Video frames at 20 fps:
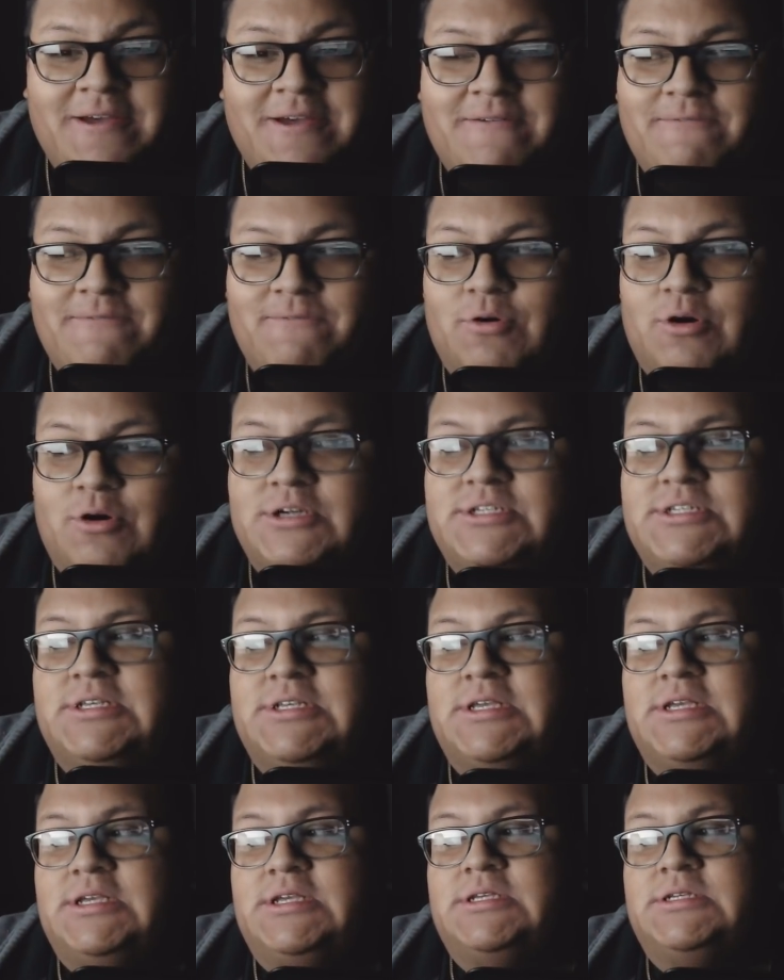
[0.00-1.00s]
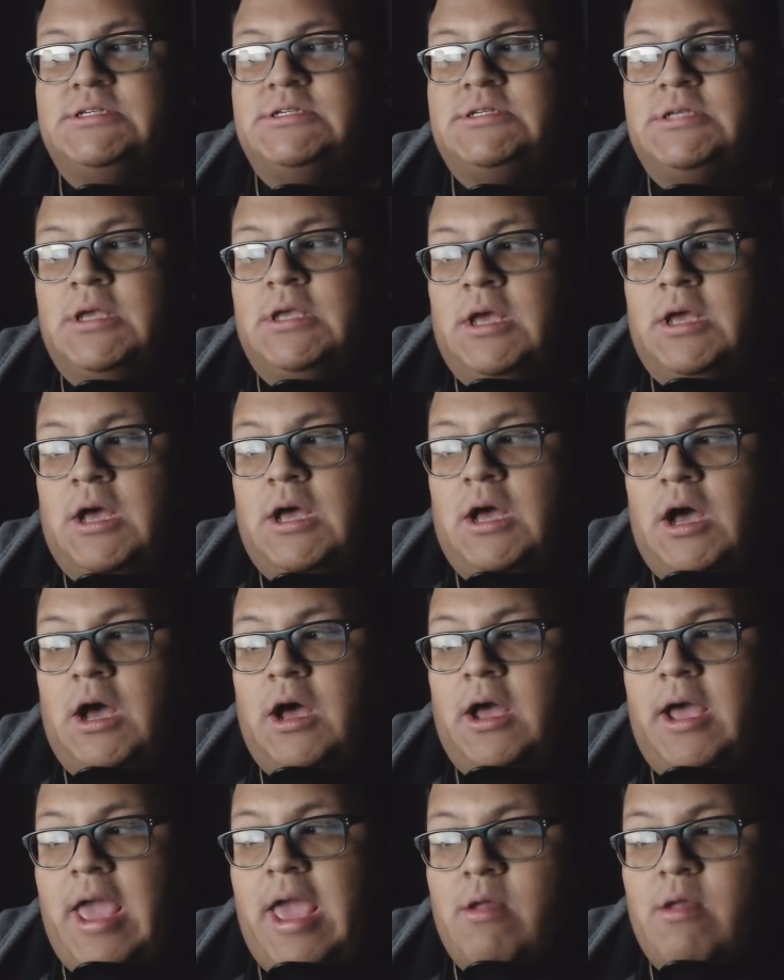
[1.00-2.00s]
versus
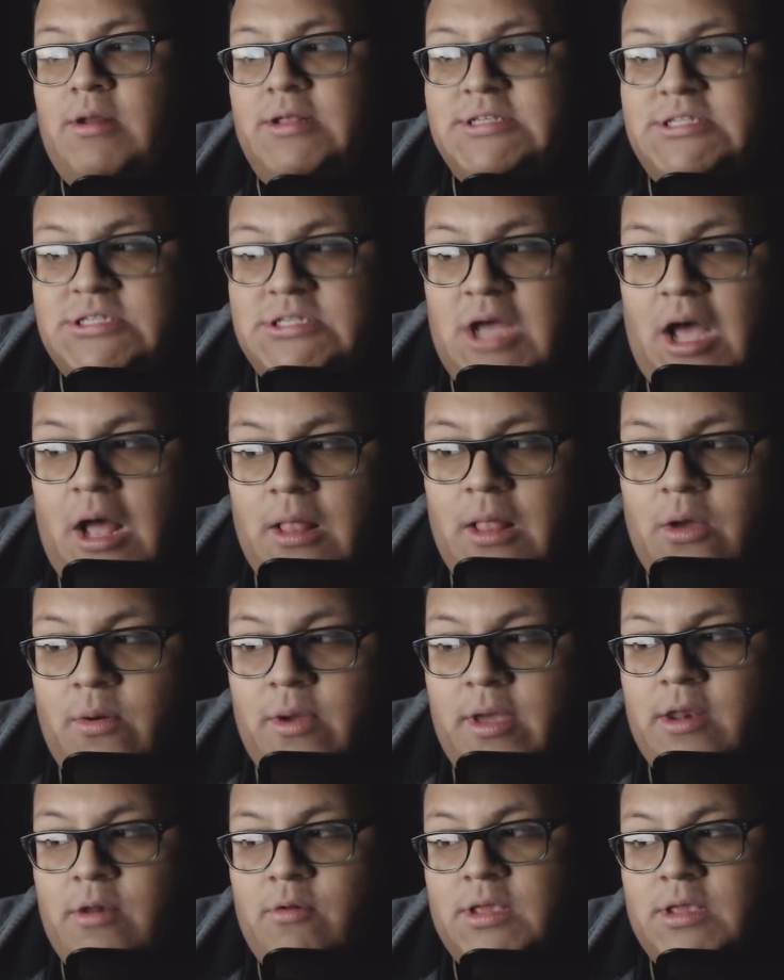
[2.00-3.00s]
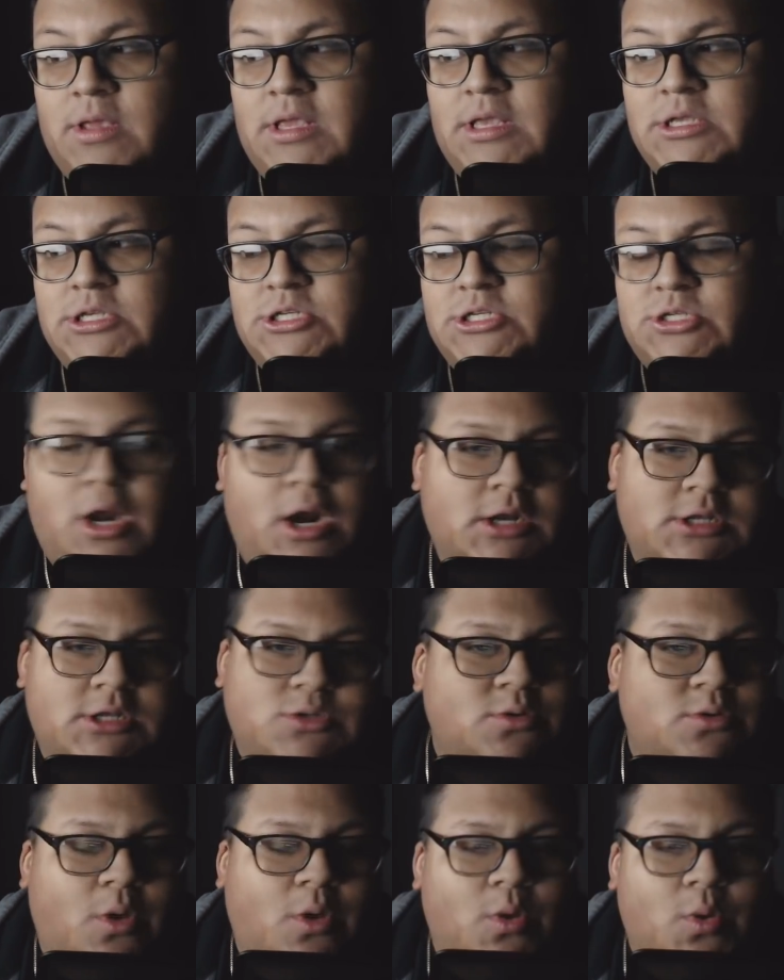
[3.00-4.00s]
Aaron Solo and Ricky Starks,
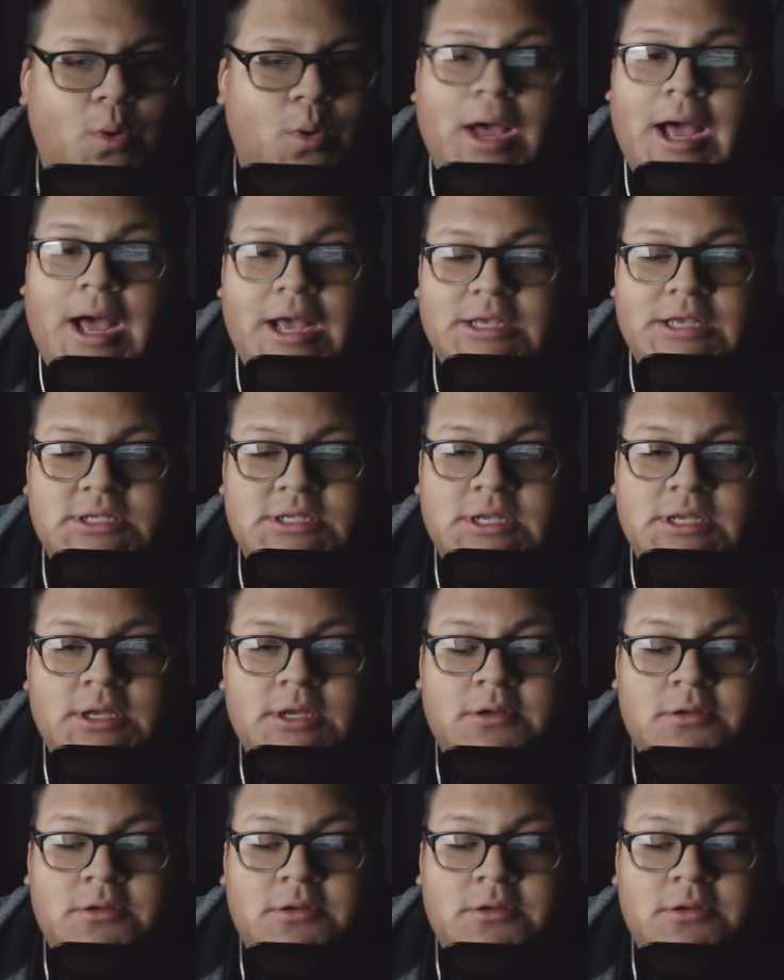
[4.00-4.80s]
two local guys.